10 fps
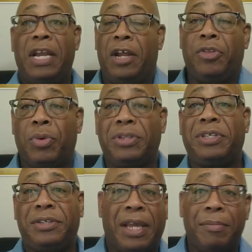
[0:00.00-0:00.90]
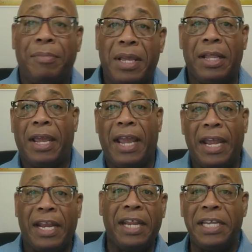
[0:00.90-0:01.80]
In other words, he's saying
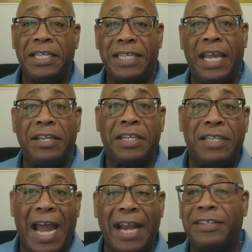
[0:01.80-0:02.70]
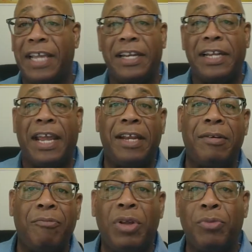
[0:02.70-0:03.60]
to Titus,
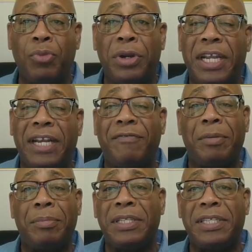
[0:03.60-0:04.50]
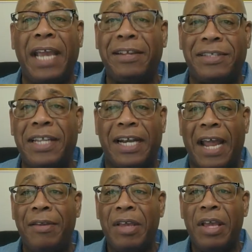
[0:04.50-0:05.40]
and what we're getting from the text
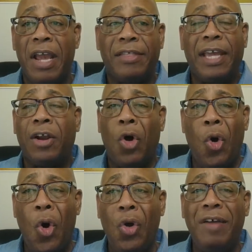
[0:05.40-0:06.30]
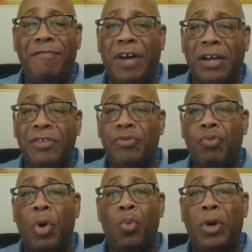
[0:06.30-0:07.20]
tonight, that all of us
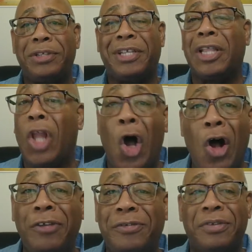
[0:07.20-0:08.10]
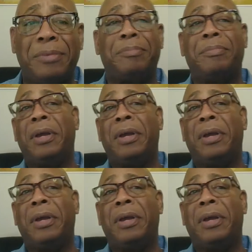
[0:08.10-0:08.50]
were once lost,